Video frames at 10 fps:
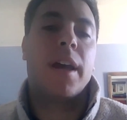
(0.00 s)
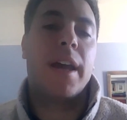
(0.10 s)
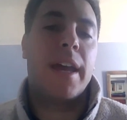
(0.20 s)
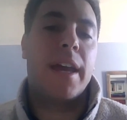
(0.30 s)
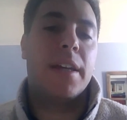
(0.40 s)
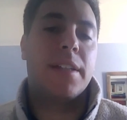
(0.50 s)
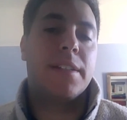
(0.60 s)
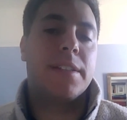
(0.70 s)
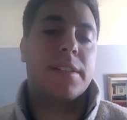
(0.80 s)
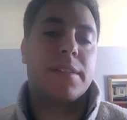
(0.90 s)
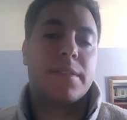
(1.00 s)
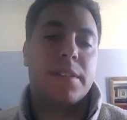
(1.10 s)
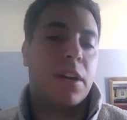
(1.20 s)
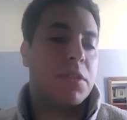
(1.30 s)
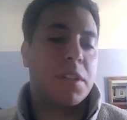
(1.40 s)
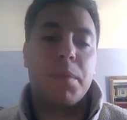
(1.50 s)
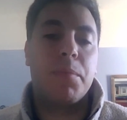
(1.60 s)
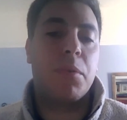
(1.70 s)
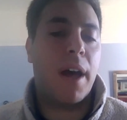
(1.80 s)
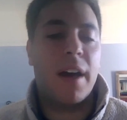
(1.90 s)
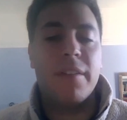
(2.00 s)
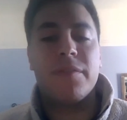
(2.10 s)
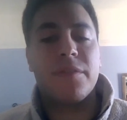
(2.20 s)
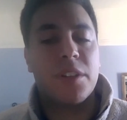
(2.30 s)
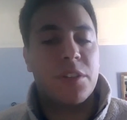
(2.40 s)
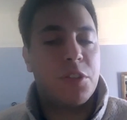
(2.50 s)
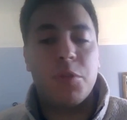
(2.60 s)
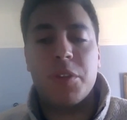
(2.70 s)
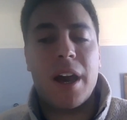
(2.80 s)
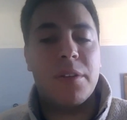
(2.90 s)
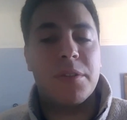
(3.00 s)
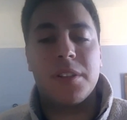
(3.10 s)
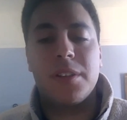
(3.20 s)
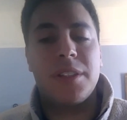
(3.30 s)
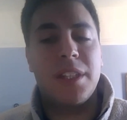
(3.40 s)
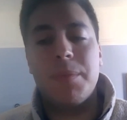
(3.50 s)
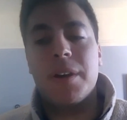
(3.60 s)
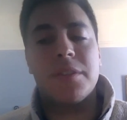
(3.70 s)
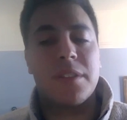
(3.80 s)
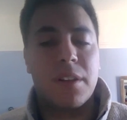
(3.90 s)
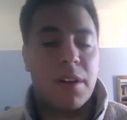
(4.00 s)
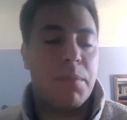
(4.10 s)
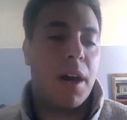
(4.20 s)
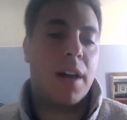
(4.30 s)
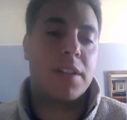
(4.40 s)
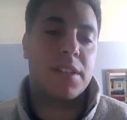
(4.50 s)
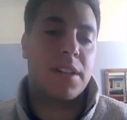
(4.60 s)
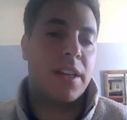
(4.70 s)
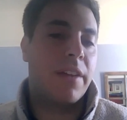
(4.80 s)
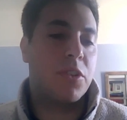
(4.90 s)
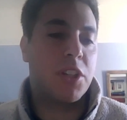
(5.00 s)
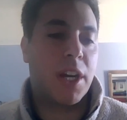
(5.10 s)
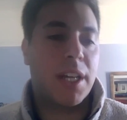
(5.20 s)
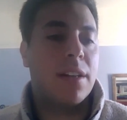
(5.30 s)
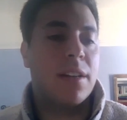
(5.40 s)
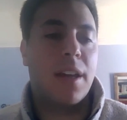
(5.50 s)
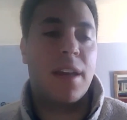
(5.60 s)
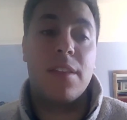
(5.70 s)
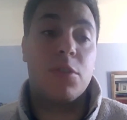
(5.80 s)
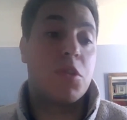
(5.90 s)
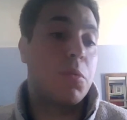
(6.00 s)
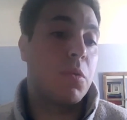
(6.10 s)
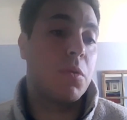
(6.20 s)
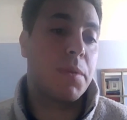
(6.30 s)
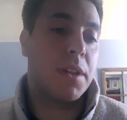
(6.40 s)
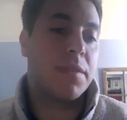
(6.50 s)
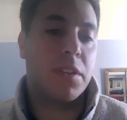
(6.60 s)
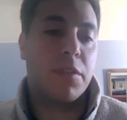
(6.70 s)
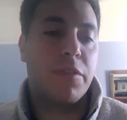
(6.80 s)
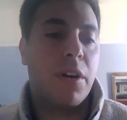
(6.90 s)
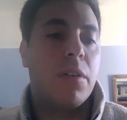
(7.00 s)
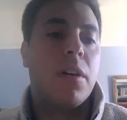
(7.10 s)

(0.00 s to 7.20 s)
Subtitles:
And some people have 2,000 emails in their inbox and never check it, and they're super responsive on their phone.